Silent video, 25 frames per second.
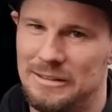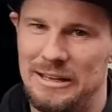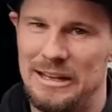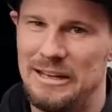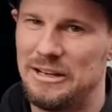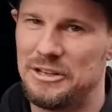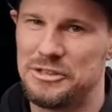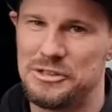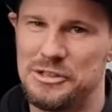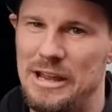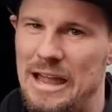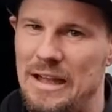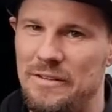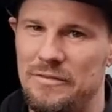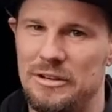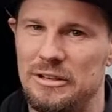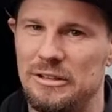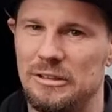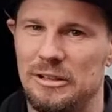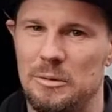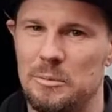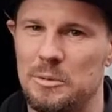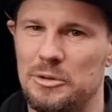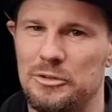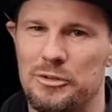he doesn't have
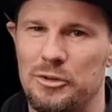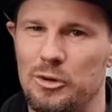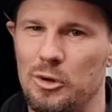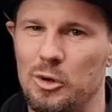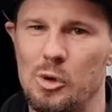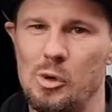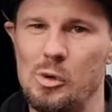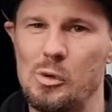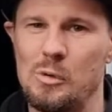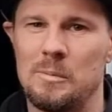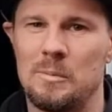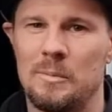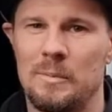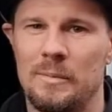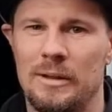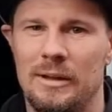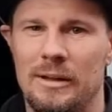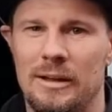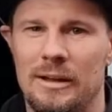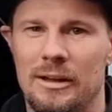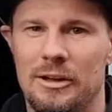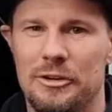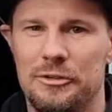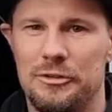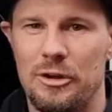any limits at all.
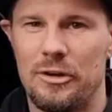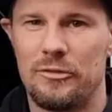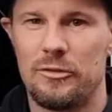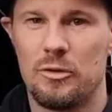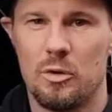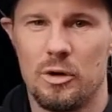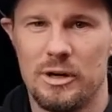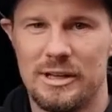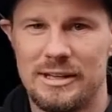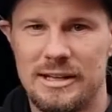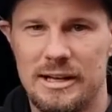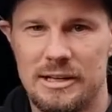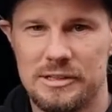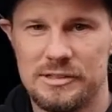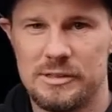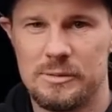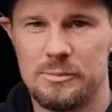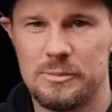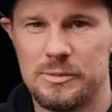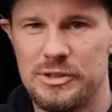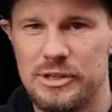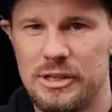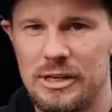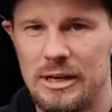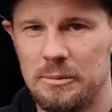So if you want a
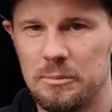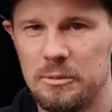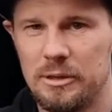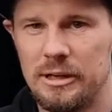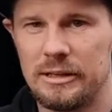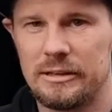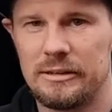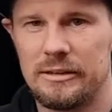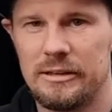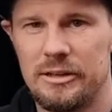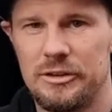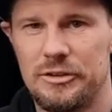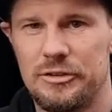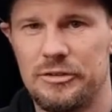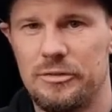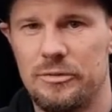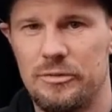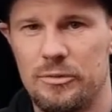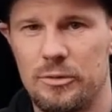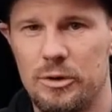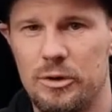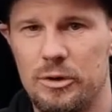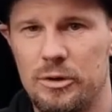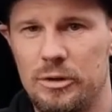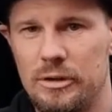custom setup like
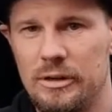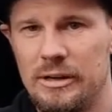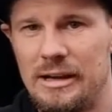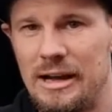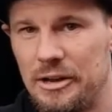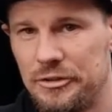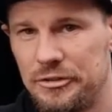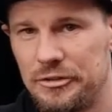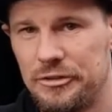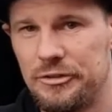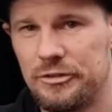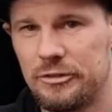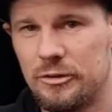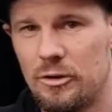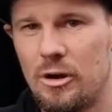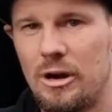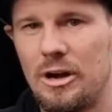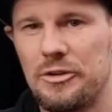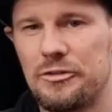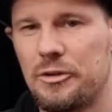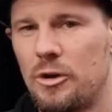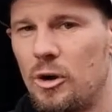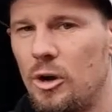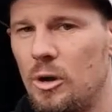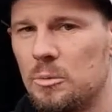this through us
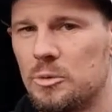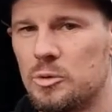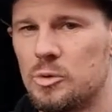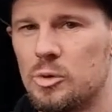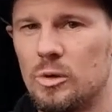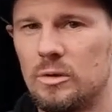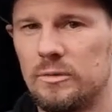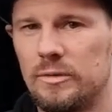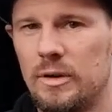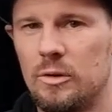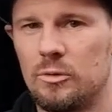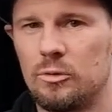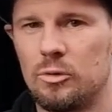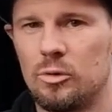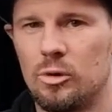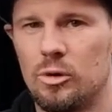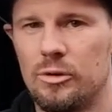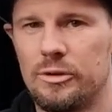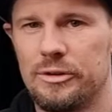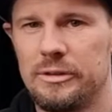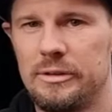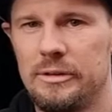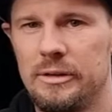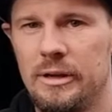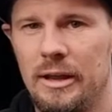guys at Home of 12 Volt
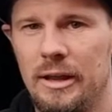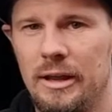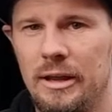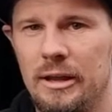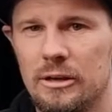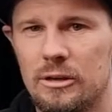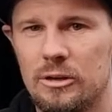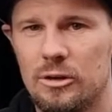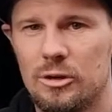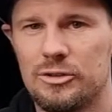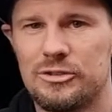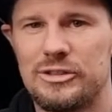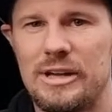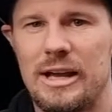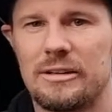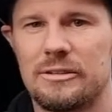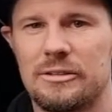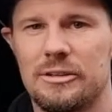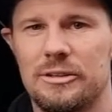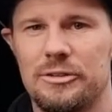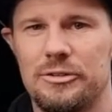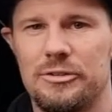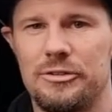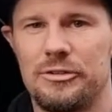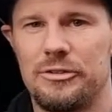Northern,
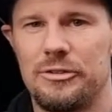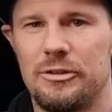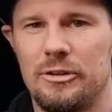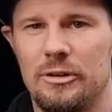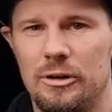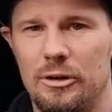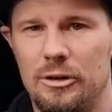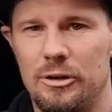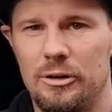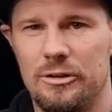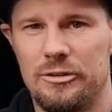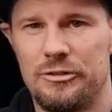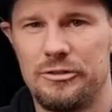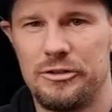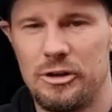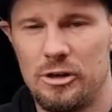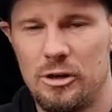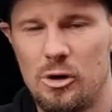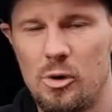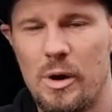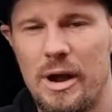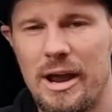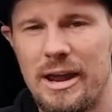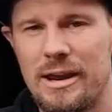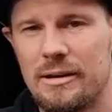contact us on
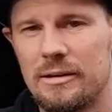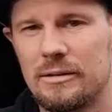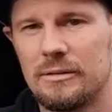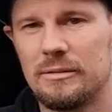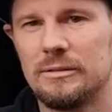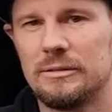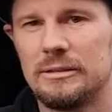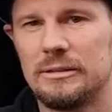08